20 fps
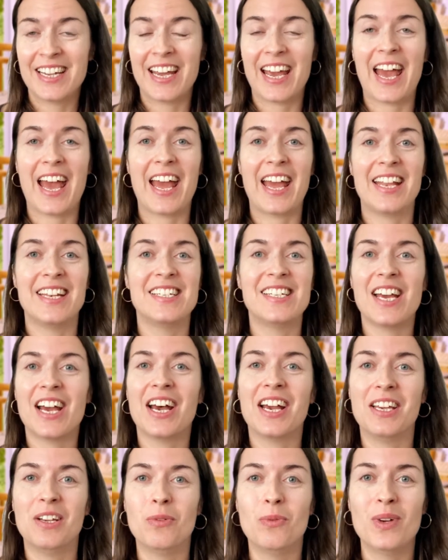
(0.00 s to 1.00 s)
and
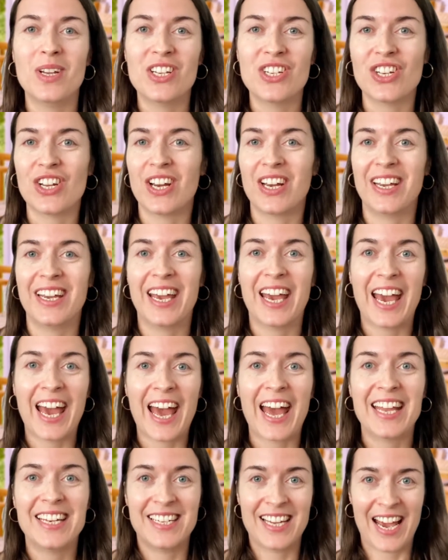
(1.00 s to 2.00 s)
I wish I
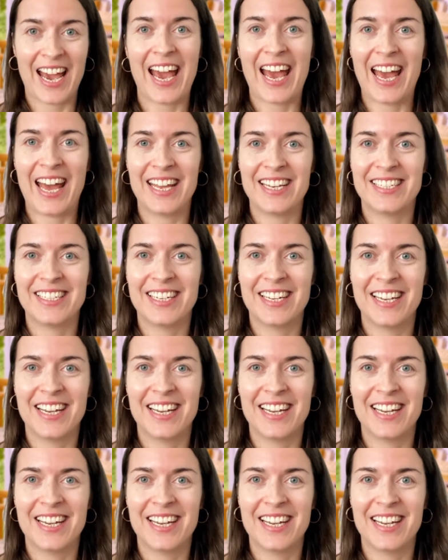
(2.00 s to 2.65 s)
had had.